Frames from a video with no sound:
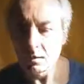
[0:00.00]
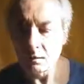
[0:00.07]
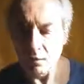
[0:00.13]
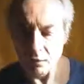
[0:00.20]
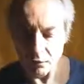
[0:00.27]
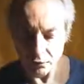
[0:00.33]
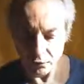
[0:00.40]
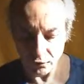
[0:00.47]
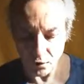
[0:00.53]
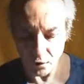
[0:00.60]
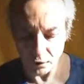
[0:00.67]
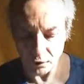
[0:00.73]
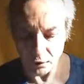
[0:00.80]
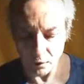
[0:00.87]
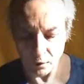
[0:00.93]
The
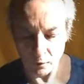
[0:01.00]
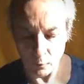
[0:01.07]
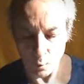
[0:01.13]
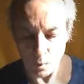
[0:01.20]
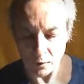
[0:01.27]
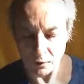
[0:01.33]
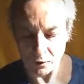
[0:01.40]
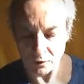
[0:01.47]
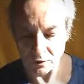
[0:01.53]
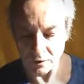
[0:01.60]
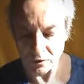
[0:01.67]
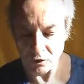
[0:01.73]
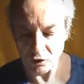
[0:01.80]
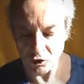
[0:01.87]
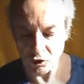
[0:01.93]
thought of water
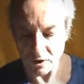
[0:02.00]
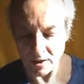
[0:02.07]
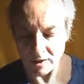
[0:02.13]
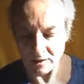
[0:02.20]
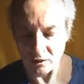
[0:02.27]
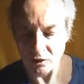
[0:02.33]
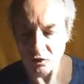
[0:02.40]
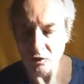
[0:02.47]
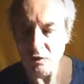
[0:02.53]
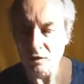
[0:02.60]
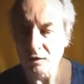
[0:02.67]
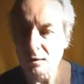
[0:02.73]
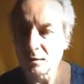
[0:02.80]
is cherished.